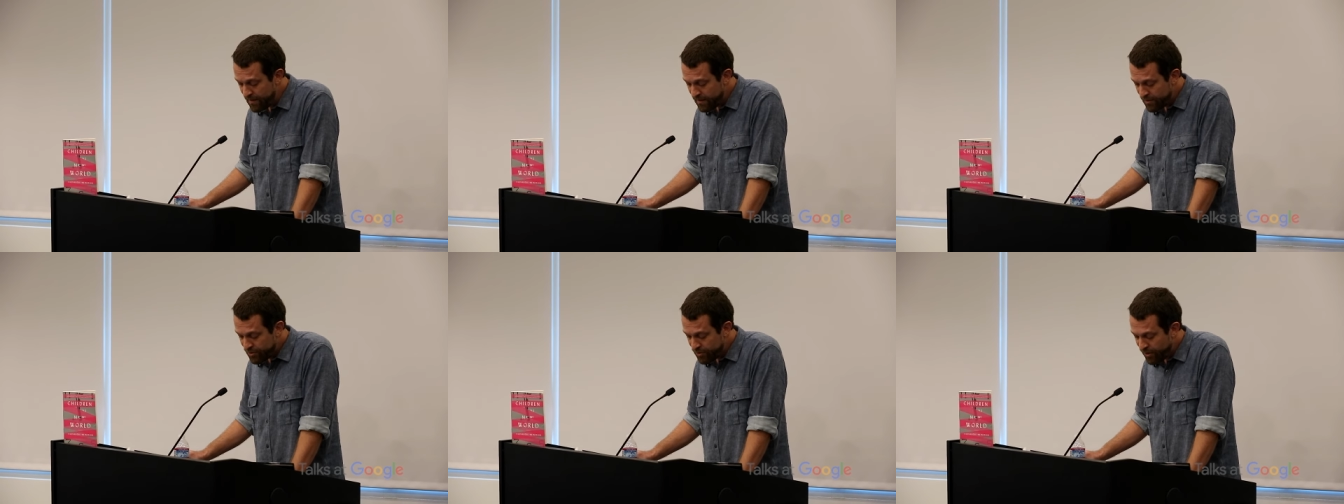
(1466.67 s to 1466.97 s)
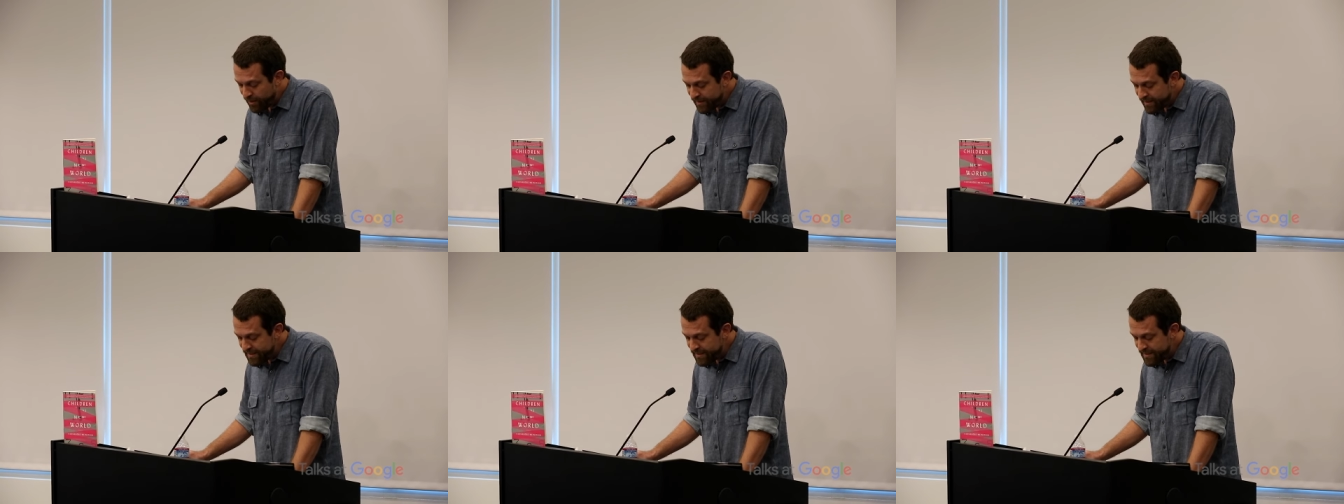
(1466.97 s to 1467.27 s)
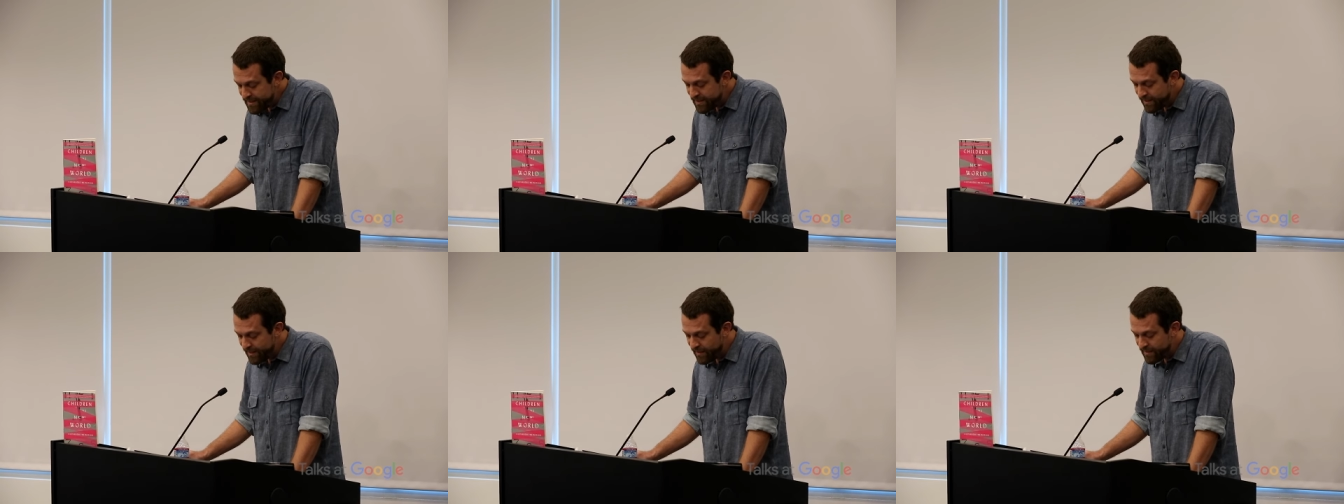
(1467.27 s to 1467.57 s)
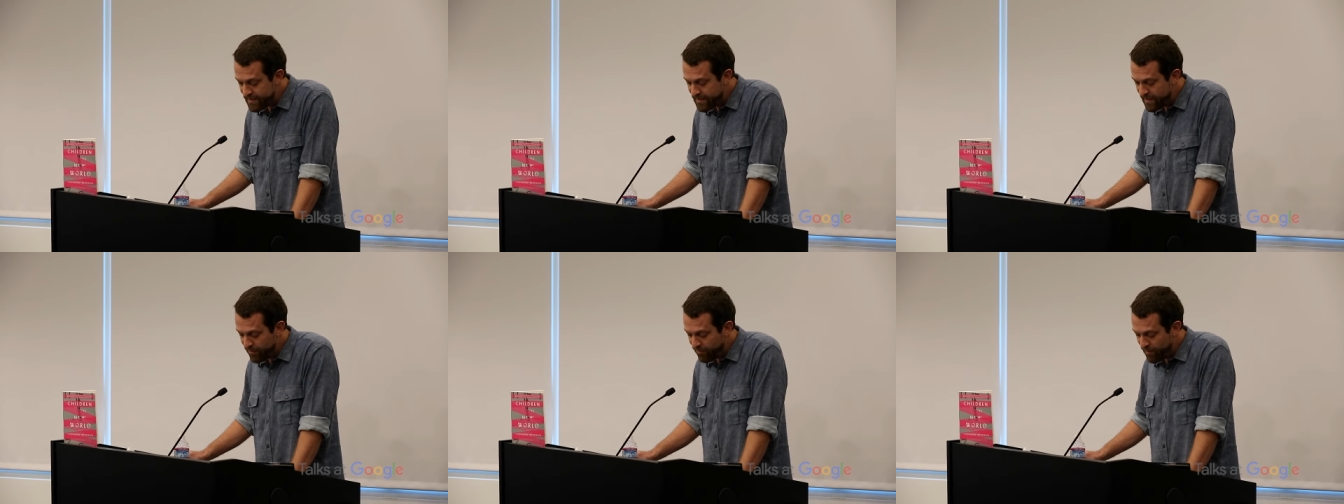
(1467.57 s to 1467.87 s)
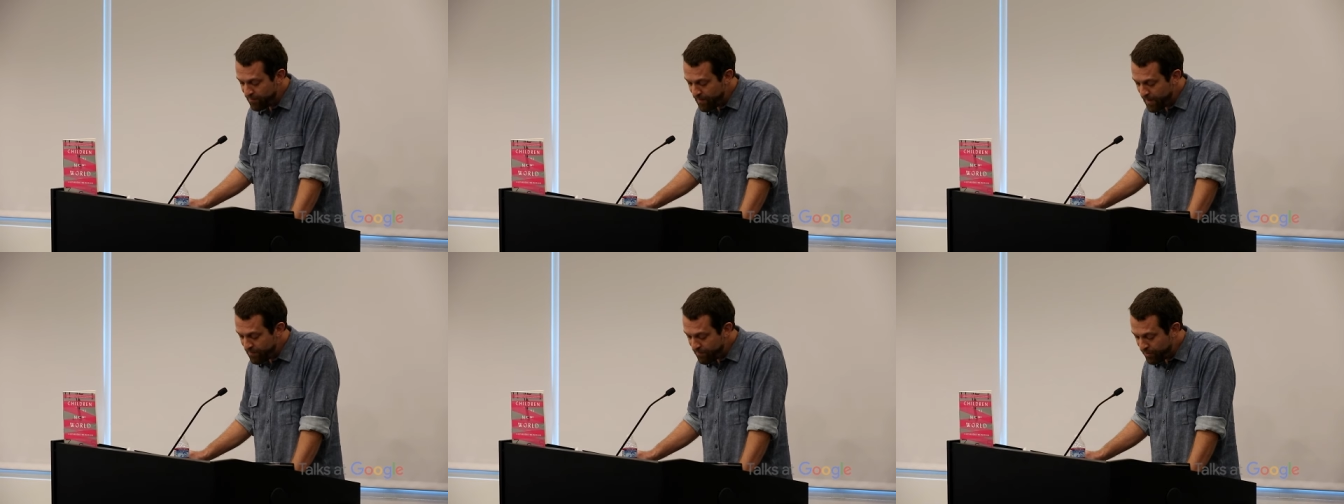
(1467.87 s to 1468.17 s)
drawing the details I
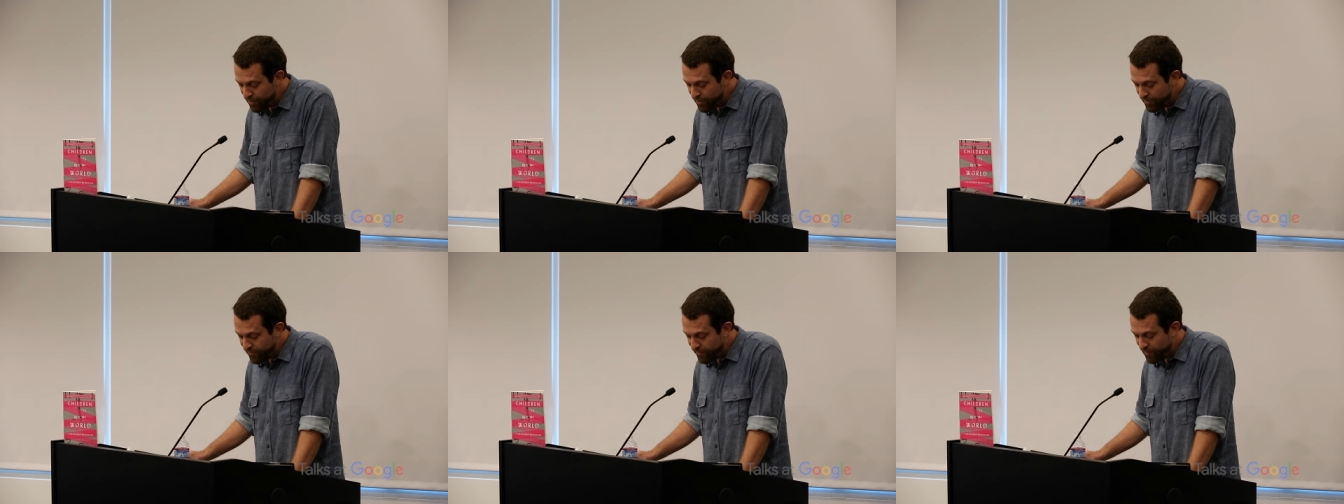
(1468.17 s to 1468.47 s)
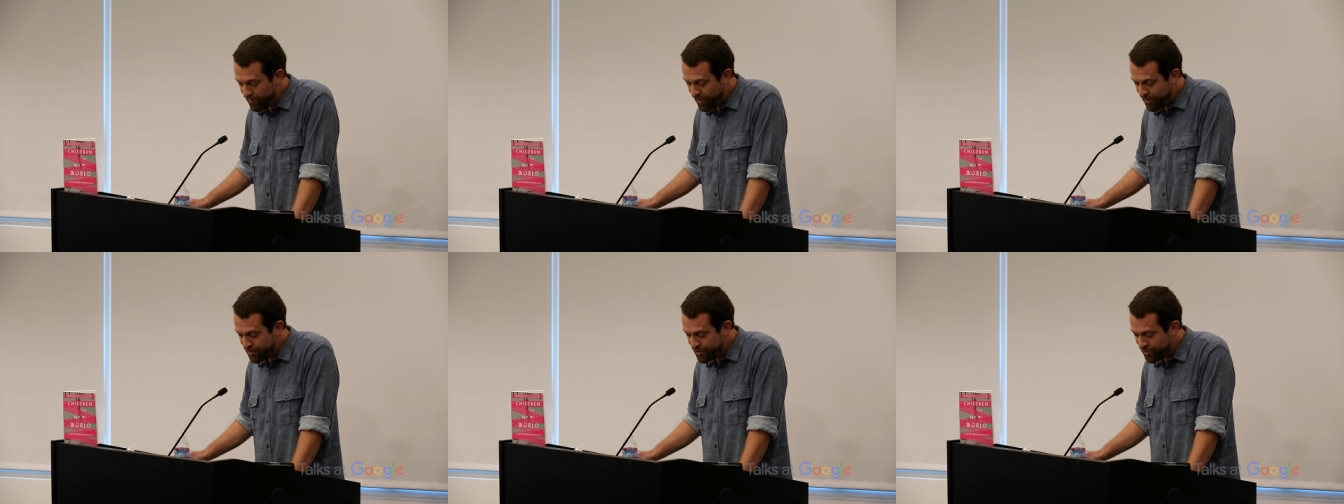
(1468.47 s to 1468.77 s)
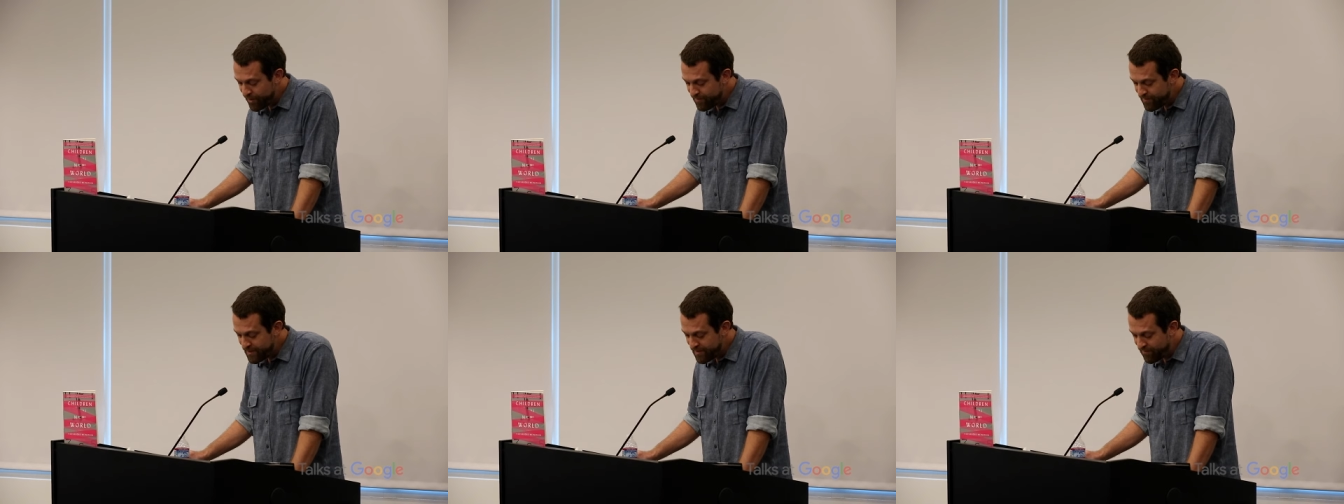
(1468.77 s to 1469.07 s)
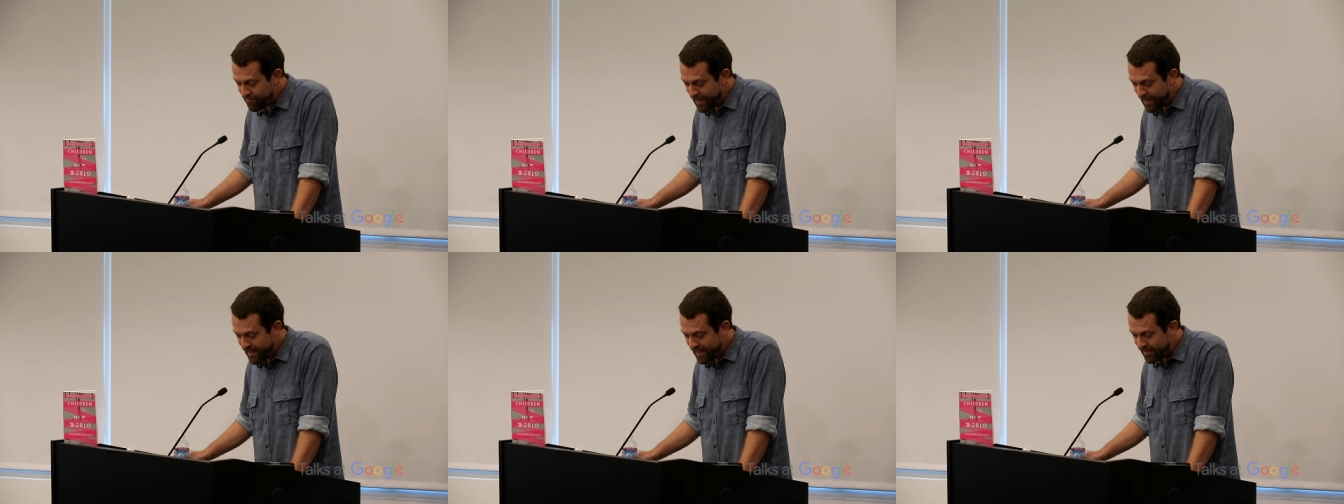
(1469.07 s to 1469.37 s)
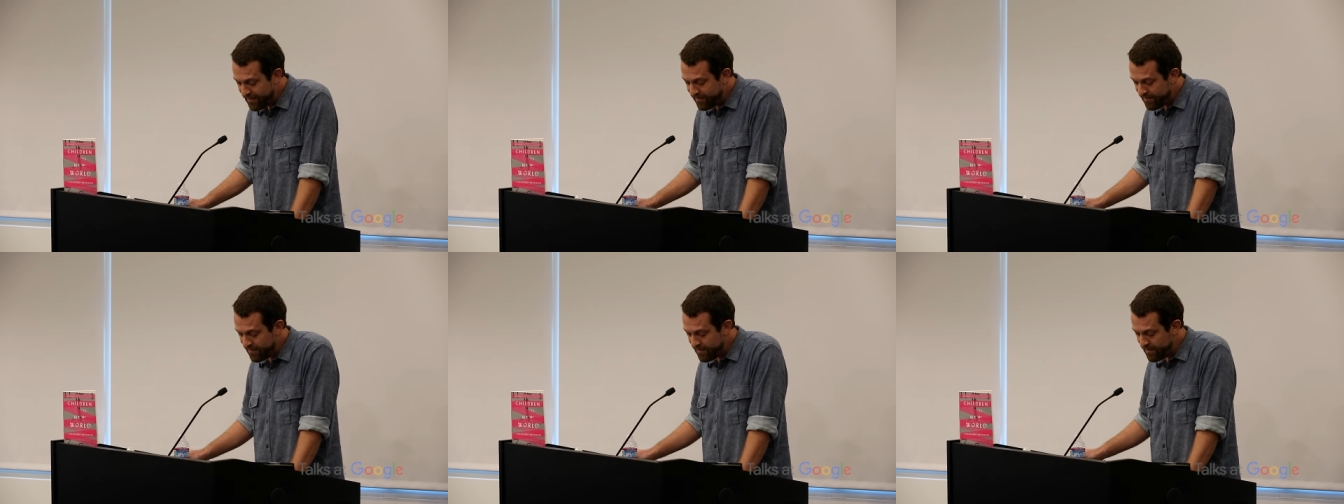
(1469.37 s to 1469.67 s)
remembered from our trip to
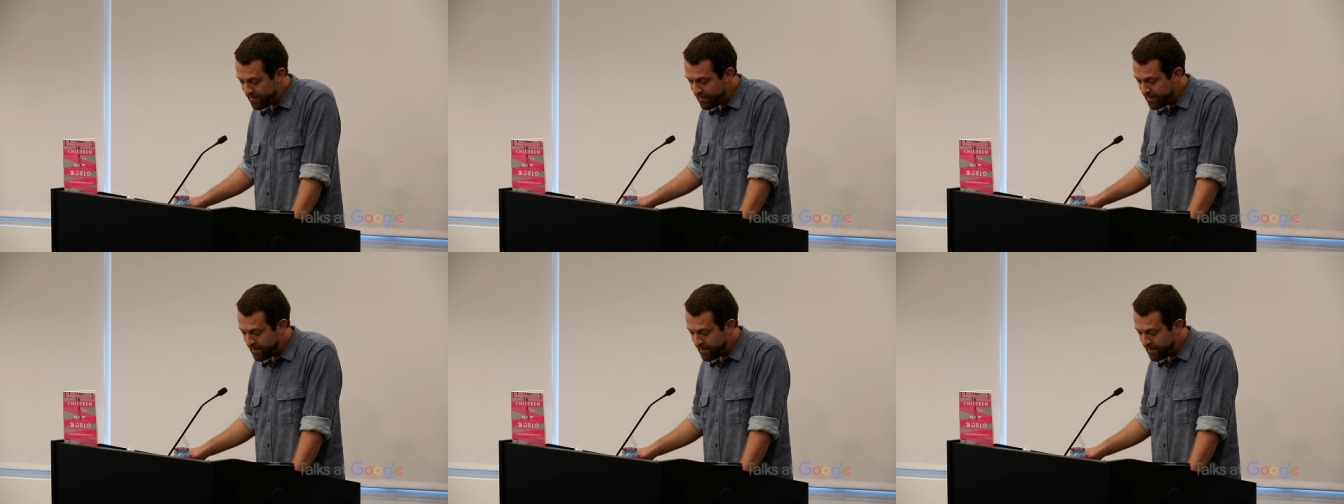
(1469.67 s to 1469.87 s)
Maine